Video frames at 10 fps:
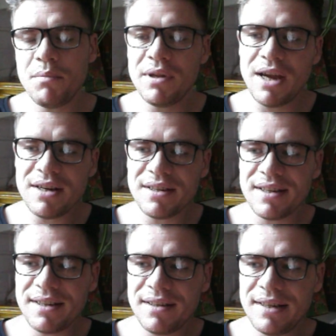but the only
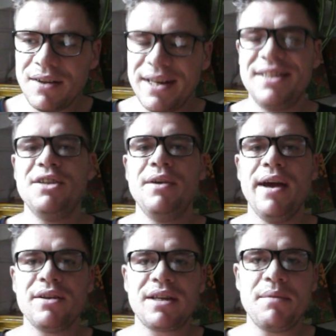thing I need to do
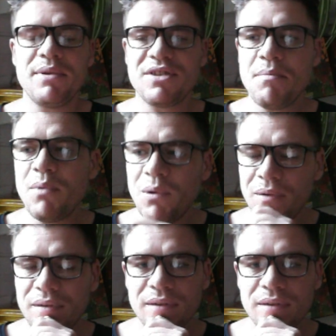now is keep it simple